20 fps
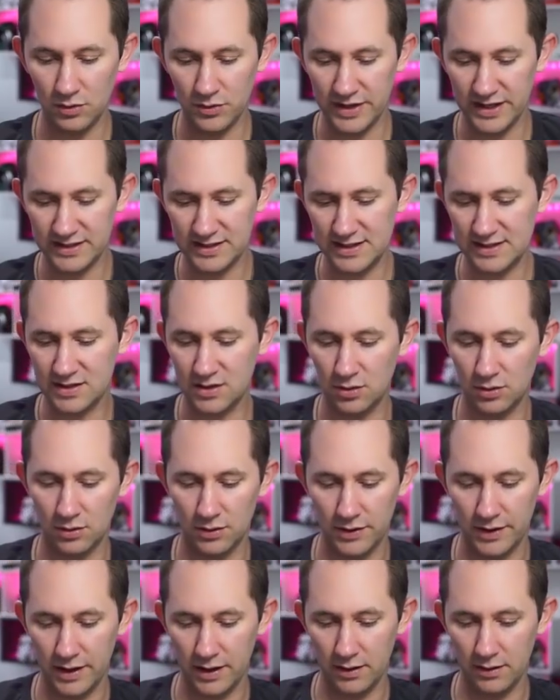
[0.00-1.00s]
this is
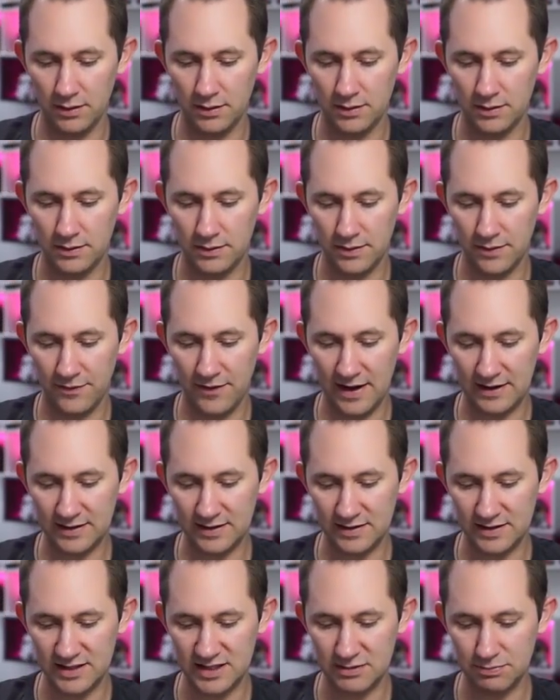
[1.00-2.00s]
cool though. The fact
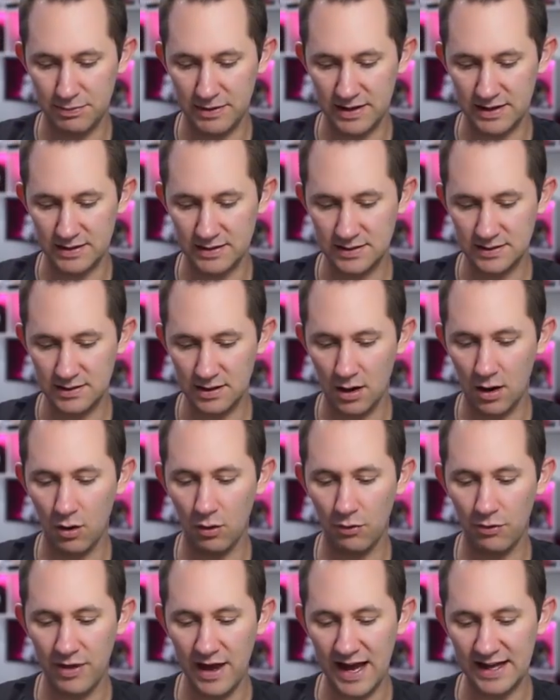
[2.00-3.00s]
that this spins.
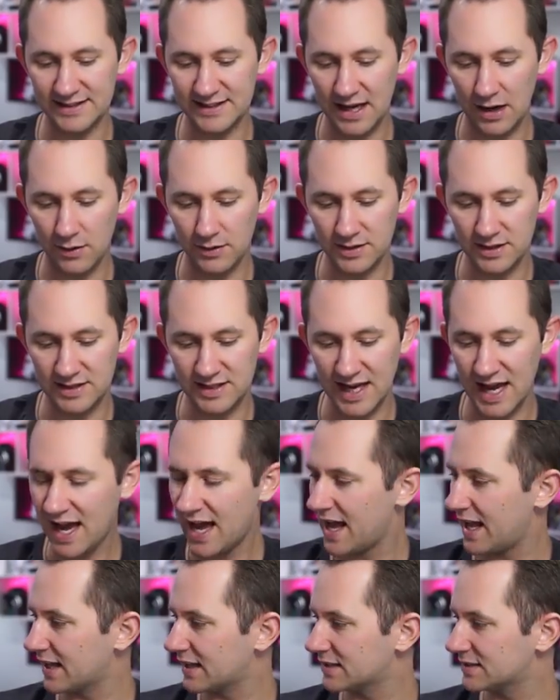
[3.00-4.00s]
Oh, that's how it
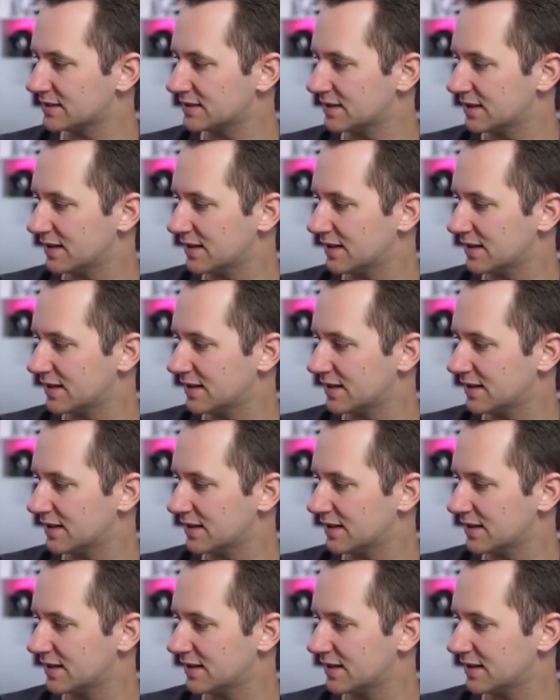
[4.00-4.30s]
detects.